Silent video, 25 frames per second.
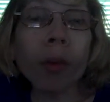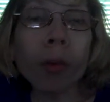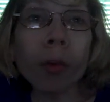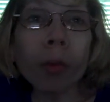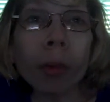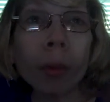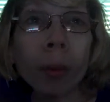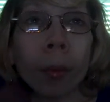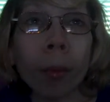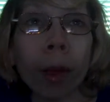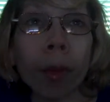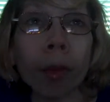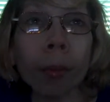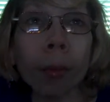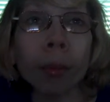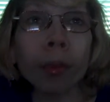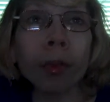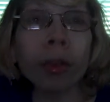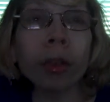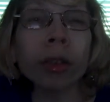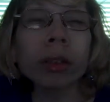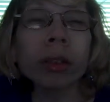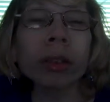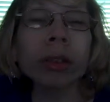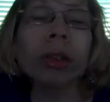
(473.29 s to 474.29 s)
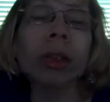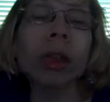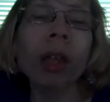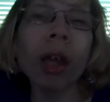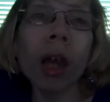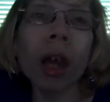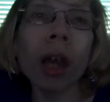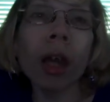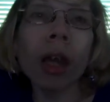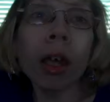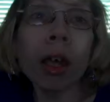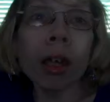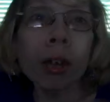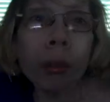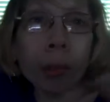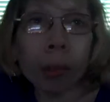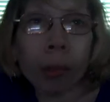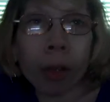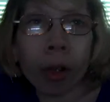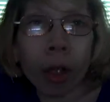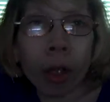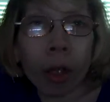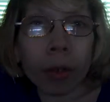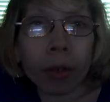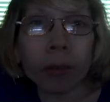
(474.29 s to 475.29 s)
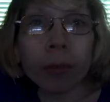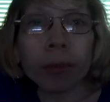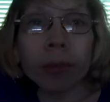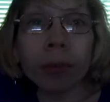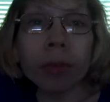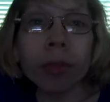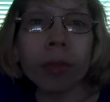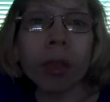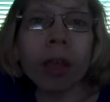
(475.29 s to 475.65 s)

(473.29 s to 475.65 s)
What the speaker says: 3-month books. It's pretty,